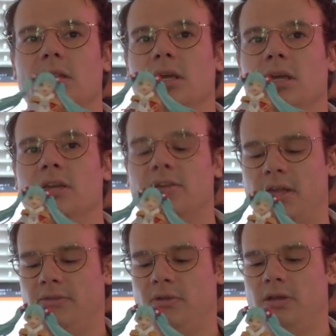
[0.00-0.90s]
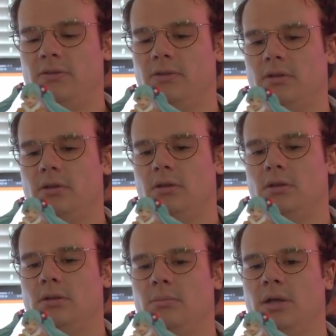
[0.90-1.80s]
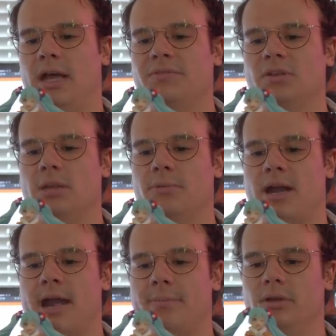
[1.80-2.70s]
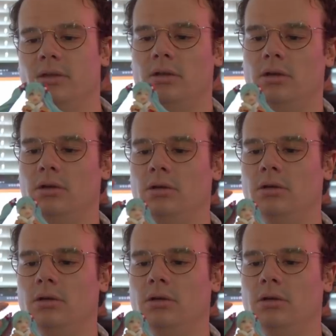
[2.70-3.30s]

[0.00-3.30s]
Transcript: and accessories, but I have to keep her happy, you know.